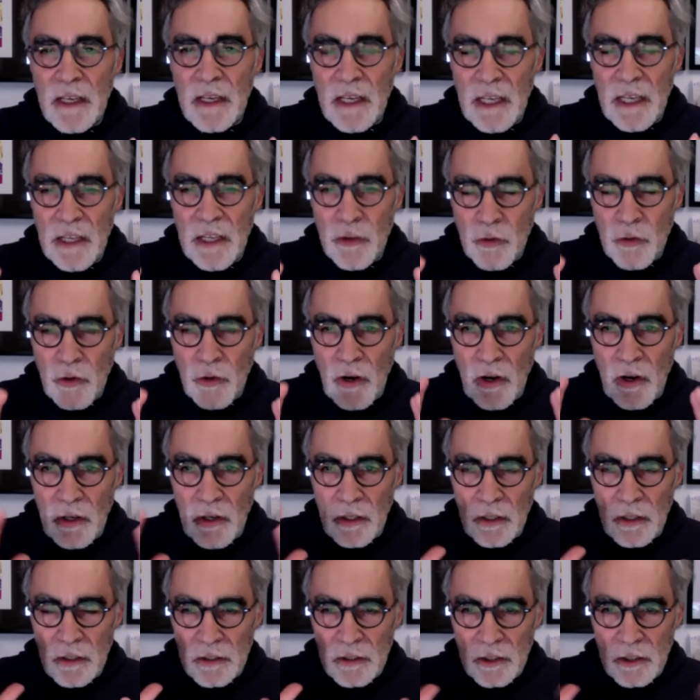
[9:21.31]
either on
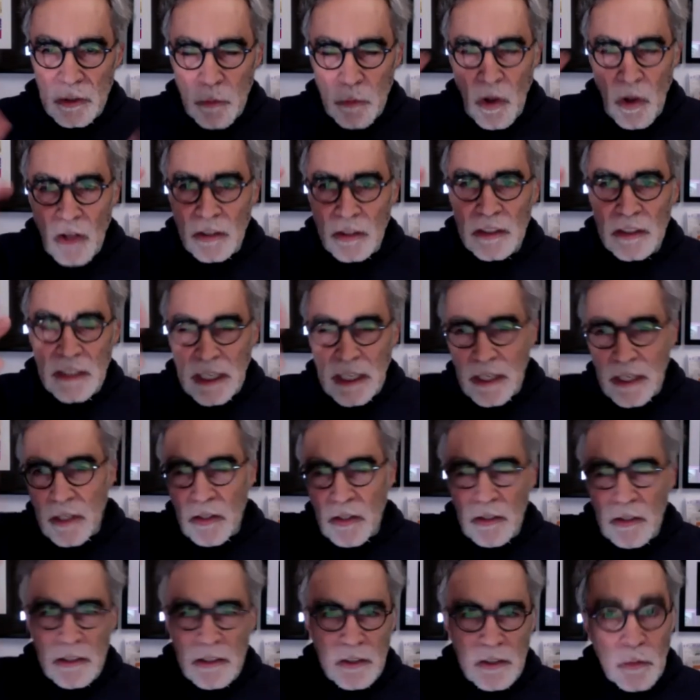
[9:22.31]
a small
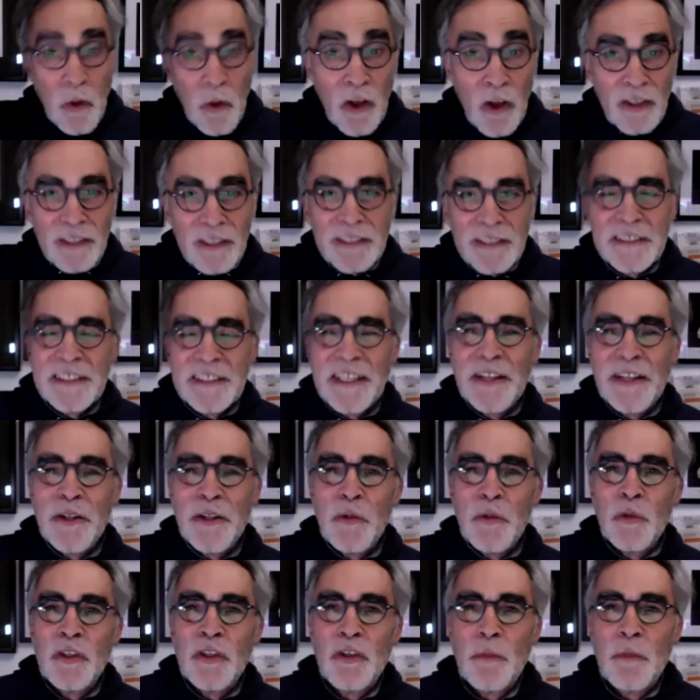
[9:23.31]
scale, smaller
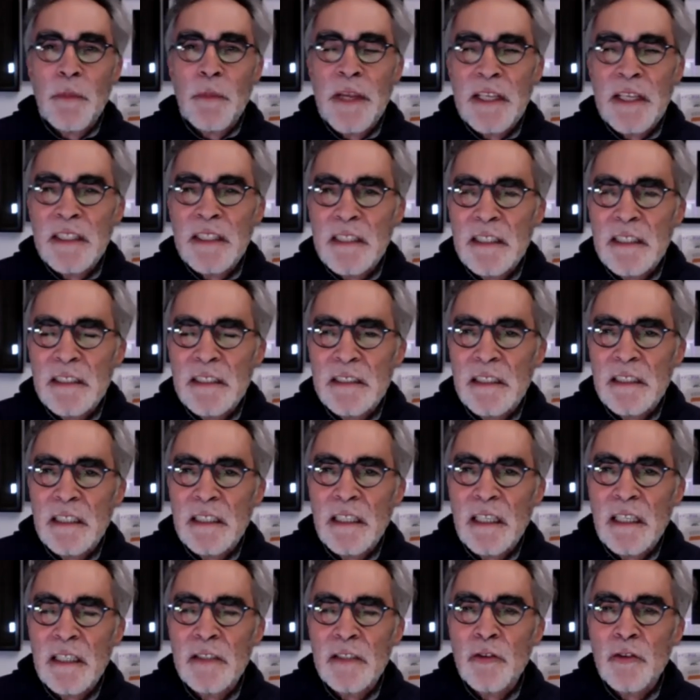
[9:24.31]
scale with your paintings and,
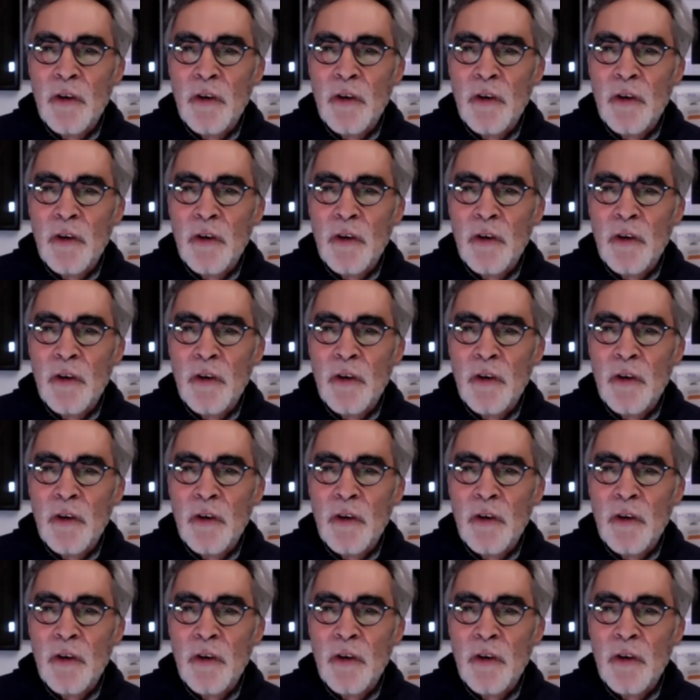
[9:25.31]
and mm-hmm.